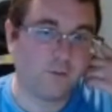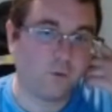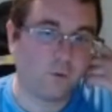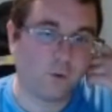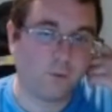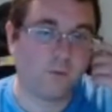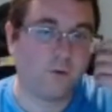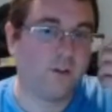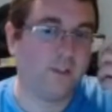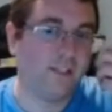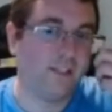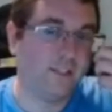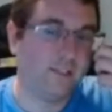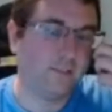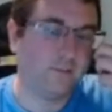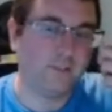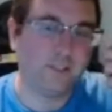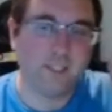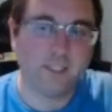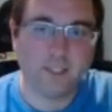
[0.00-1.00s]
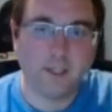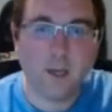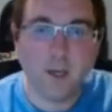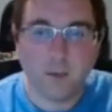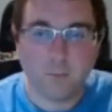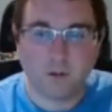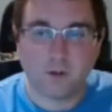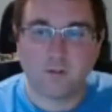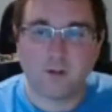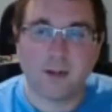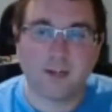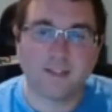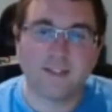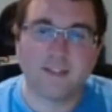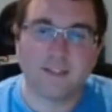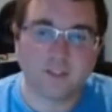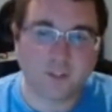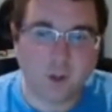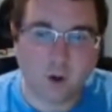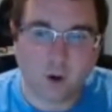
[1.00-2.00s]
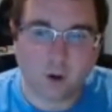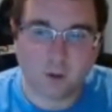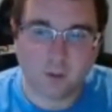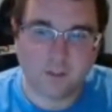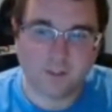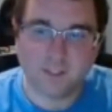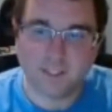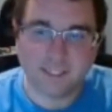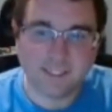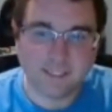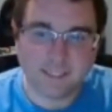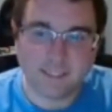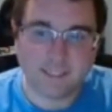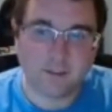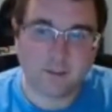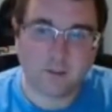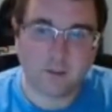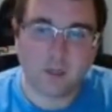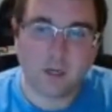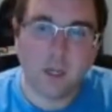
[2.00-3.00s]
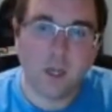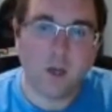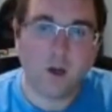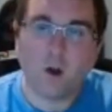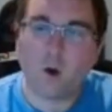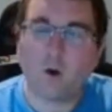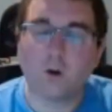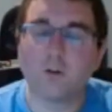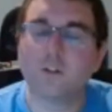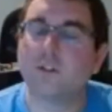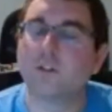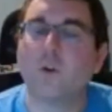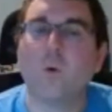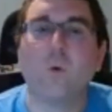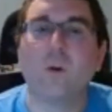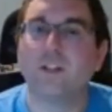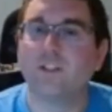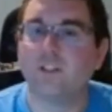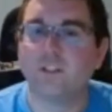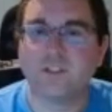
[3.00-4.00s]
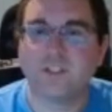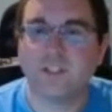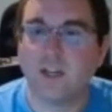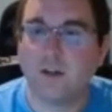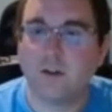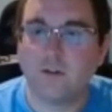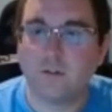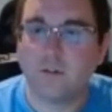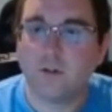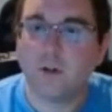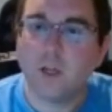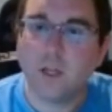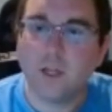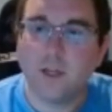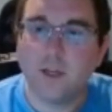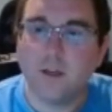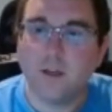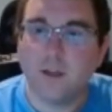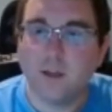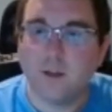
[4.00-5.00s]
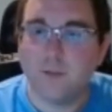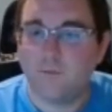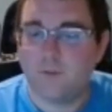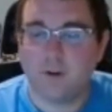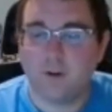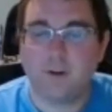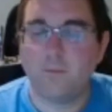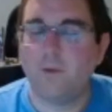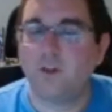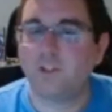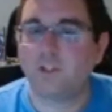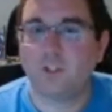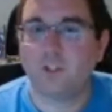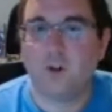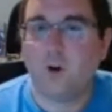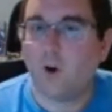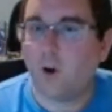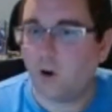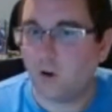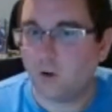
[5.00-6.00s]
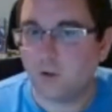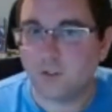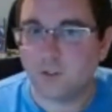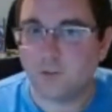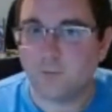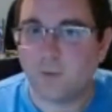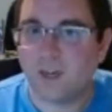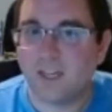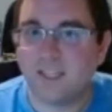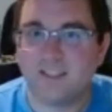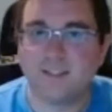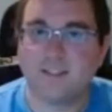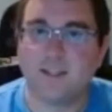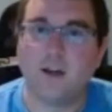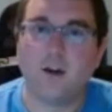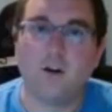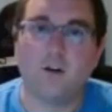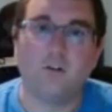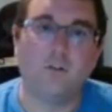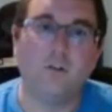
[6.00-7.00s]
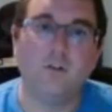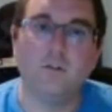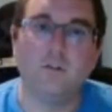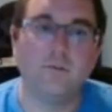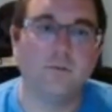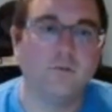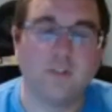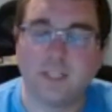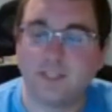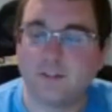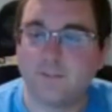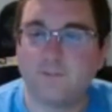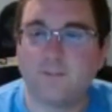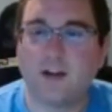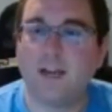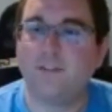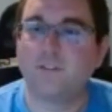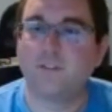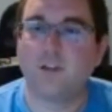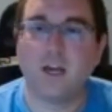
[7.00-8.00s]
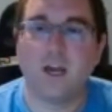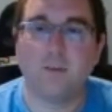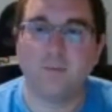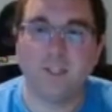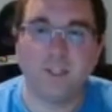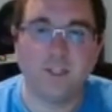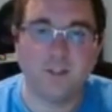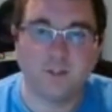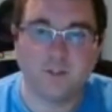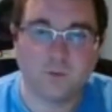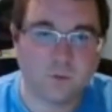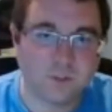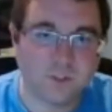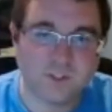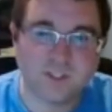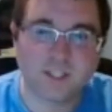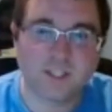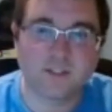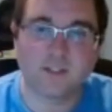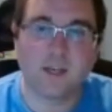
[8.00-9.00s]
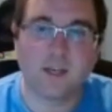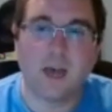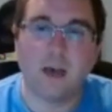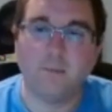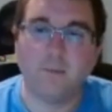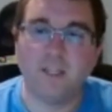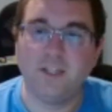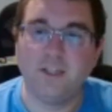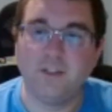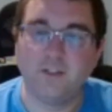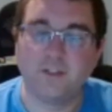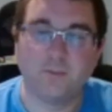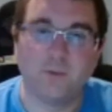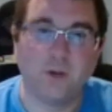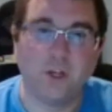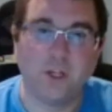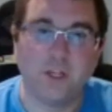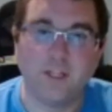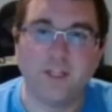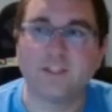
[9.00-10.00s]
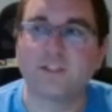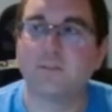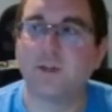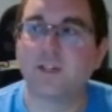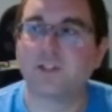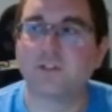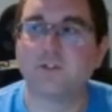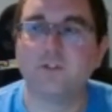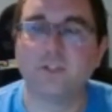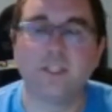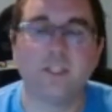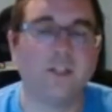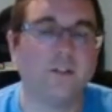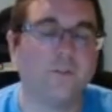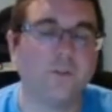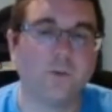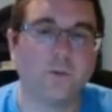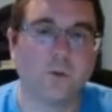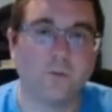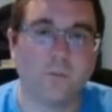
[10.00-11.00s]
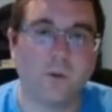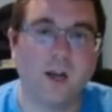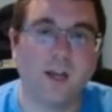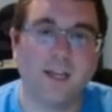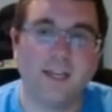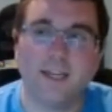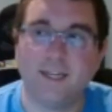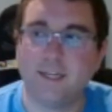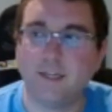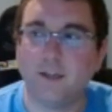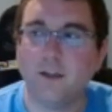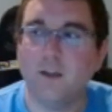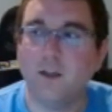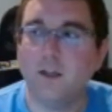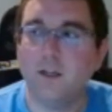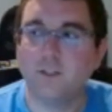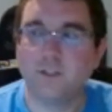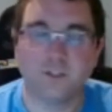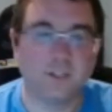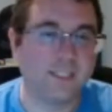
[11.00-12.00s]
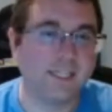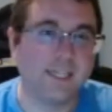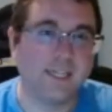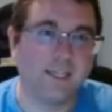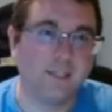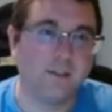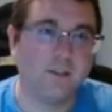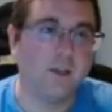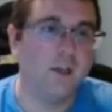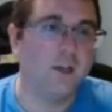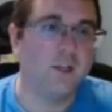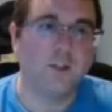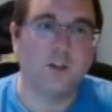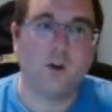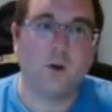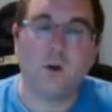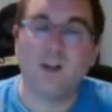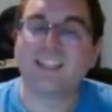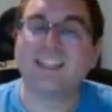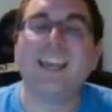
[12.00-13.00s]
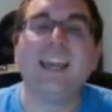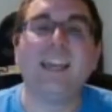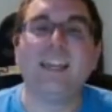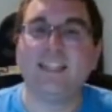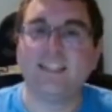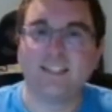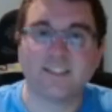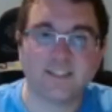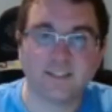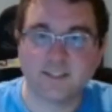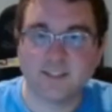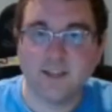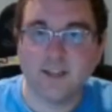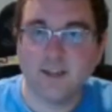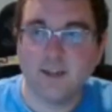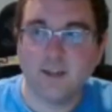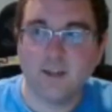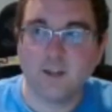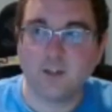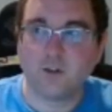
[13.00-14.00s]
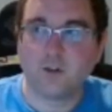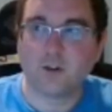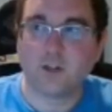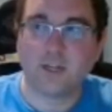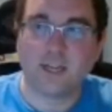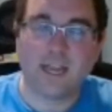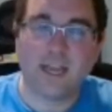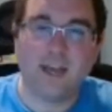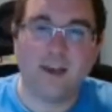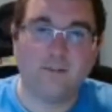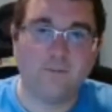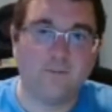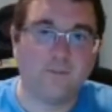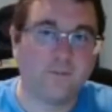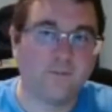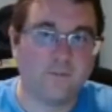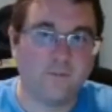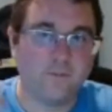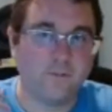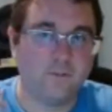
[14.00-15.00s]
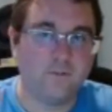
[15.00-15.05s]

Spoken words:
for pretty easily, but a lot of these cards in here aren't going to sell very much at all. You might sell like 5 copies or 6 copies, but especially if you are buying to get, a case, you're going to have